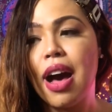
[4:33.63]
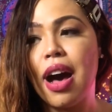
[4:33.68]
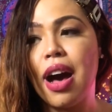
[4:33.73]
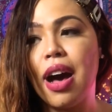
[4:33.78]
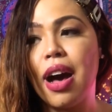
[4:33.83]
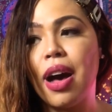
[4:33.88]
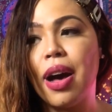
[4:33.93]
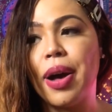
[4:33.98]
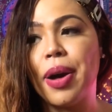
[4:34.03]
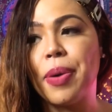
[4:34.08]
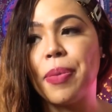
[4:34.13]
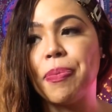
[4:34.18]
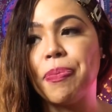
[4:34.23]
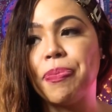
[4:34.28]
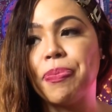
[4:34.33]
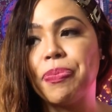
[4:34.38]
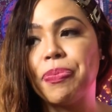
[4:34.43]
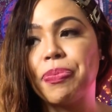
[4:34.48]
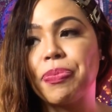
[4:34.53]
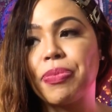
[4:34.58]

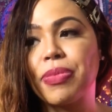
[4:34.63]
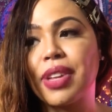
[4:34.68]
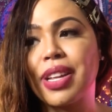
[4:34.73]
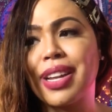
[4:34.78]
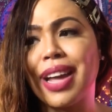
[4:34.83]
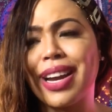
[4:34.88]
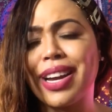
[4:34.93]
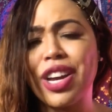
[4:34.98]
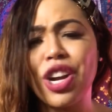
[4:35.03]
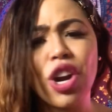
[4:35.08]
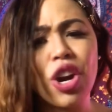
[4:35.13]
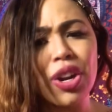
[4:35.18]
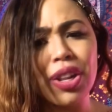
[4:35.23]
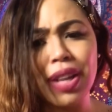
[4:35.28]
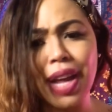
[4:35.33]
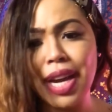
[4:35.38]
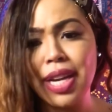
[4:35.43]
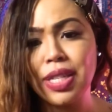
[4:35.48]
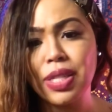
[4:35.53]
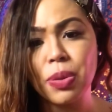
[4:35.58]
Like in her
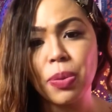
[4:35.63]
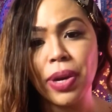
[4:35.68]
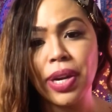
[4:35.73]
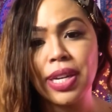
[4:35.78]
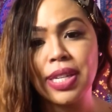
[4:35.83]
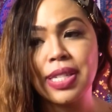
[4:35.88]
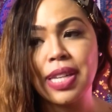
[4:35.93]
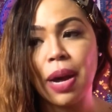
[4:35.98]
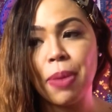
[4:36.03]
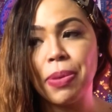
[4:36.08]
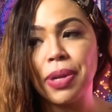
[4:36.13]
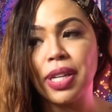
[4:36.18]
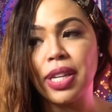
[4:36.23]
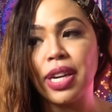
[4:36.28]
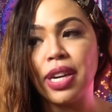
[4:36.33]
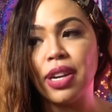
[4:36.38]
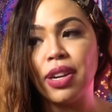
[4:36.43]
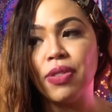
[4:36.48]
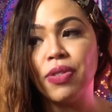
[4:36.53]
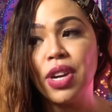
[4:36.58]
late 20s, I
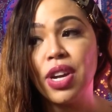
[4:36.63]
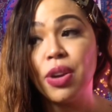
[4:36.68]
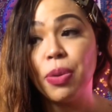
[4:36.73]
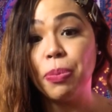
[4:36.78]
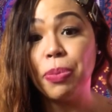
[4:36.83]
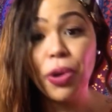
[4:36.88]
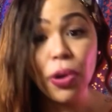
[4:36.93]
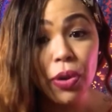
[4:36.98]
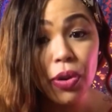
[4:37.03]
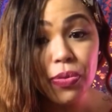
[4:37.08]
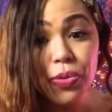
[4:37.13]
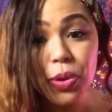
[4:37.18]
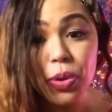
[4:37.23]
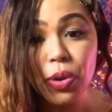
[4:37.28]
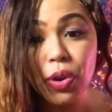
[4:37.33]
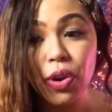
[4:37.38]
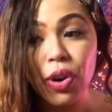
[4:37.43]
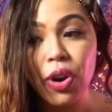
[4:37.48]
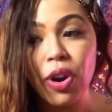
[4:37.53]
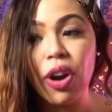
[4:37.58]
believe. Beautiful
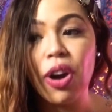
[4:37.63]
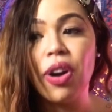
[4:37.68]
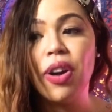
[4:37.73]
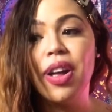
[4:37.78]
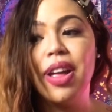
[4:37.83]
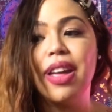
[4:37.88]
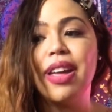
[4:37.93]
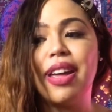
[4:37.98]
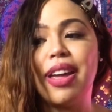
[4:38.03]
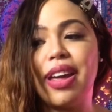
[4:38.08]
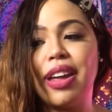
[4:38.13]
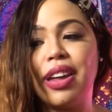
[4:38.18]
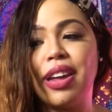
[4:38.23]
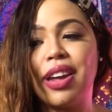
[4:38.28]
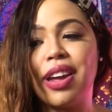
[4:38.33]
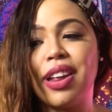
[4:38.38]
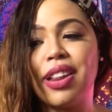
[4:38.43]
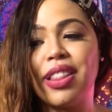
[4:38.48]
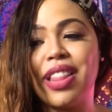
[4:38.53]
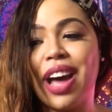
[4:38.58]
girl.
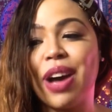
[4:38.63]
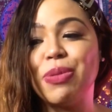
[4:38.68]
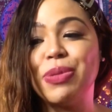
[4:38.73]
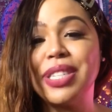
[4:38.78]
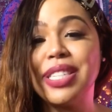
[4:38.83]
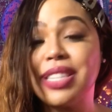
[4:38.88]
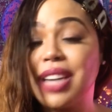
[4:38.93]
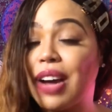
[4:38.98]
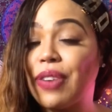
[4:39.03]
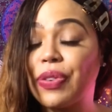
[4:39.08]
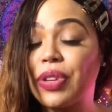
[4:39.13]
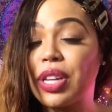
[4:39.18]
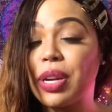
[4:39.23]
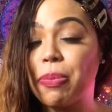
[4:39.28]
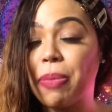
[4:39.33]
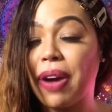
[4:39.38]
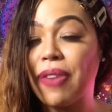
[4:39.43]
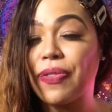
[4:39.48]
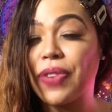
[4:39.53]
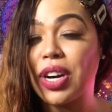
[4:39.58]
And that was definitely
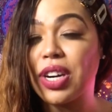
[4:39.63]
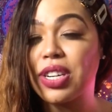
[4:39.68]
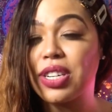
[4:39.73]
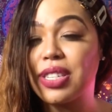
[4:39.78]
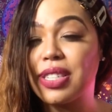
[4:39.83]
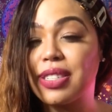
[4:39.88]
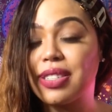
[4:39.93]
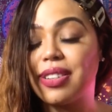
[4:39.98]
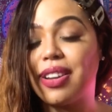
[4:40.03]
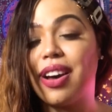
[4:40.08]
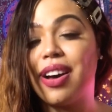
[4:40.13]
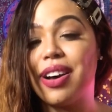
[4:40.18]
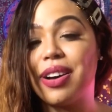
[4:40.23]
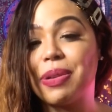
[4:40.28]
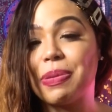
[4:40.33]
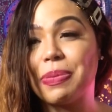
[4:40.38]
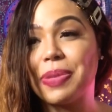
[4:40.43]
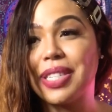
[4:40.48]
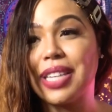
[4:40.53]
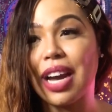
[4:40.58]
my first
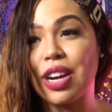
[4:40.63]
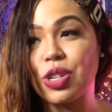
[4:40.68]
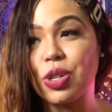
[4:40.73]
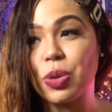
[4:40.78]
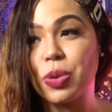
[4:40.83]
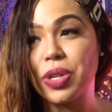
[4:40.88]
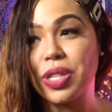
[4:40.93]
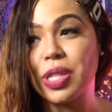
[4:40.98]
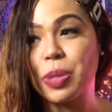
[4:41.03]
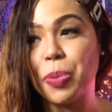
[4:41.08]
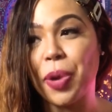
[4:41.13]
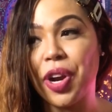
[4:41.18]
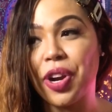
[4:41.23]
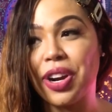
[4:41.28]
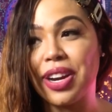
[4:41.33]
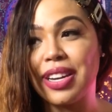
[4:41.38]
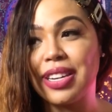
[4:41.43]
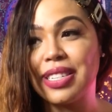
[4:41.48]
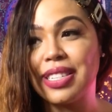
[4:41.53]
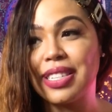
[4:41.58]
sexual
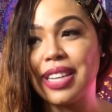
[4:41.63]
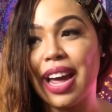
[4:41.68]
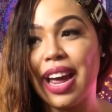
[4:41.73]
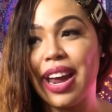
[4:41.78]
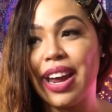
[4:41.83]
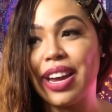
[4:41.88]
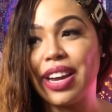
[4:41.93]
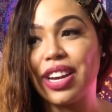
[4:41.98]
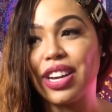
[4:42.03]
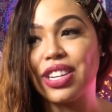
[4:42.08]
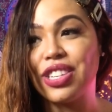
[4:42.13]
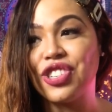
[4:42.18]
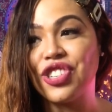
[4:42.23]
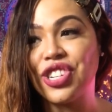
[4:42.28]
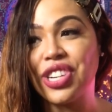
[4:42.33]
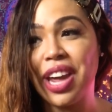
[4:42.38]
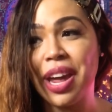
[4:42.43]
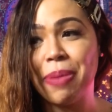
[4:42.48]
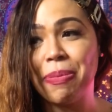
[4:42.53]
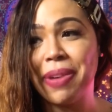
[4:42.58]
experience. Like,
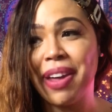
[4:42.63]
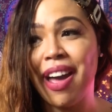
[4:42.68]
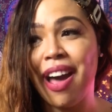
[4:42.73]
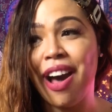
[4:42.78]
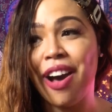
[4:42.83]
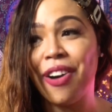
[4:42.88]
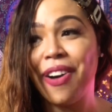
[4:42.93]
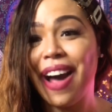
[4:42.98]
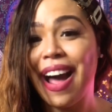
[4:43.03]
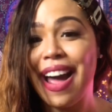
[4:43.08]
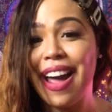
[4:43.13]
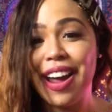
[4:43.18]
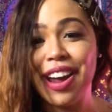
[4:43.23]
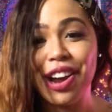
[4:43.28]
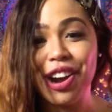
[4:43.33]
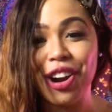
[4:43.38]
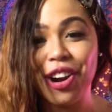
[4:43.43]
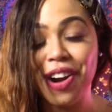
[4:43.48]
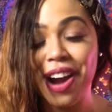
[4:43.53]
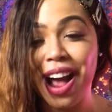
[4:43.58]
she ate me out. I
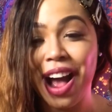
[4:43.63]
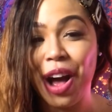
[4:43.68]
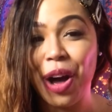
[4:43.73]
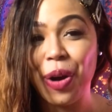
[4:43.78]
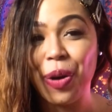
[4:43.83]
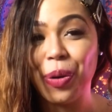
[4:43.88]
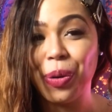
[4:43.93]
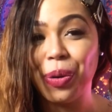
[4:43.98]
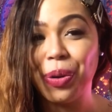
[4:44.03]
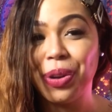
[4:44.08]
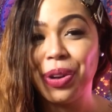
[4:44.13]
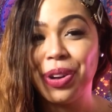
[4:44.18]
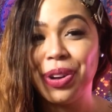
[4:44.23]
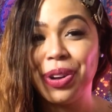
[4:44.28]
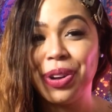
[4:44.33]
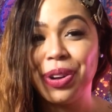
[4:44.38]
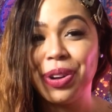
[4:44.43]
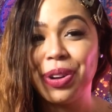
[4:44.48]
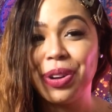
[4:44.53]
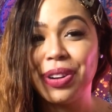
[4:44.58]
ate her out.
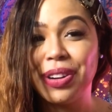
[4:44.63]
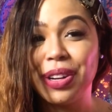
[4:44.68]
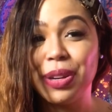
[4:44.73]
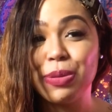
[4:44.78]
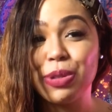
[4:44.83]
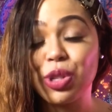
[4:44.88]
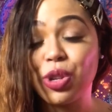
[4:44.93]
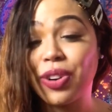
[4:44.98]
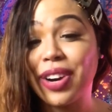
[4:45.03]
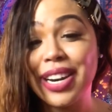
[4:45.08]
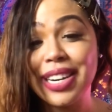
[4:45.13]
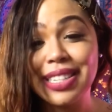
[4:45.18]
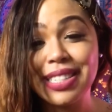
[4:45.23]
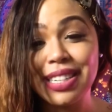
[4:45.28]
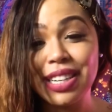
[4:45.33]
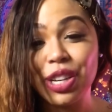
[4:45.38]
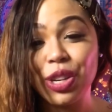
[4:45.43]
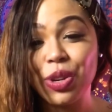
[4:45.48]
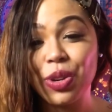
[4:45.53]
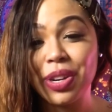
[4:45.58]
It was
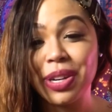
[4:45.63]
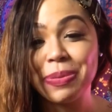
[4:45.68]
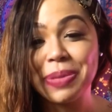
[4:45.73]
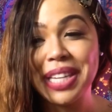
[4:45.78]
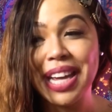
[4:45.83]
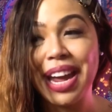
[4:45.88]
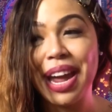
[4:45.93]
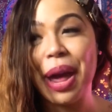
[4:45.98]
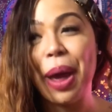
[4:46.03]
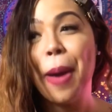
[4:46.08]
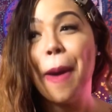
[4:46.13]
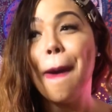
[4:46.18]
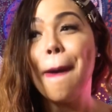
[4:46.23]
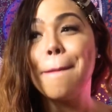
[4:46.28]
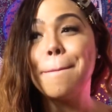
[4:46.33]
crazy, you know what I'm saying?